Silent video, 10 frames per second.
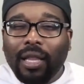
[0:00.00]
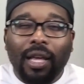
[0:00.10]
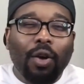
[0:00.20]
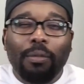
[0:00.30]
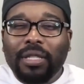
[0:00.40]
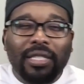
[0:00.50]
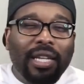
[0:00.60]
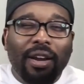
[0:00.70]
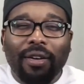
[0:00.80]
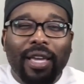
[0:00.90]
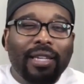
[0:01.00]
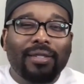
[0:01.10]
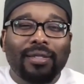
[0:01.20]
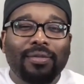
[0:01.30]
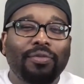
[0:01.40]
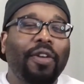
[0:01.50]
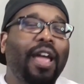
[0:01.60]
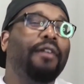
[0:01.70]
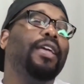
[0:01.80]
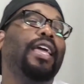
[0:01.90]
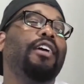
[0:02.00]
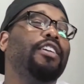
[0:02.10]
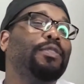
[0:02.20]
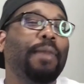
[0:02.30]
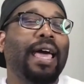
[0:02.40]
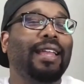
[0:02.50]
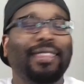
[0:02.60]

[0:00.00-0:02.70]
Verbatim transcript: little mysterious, very charismatic.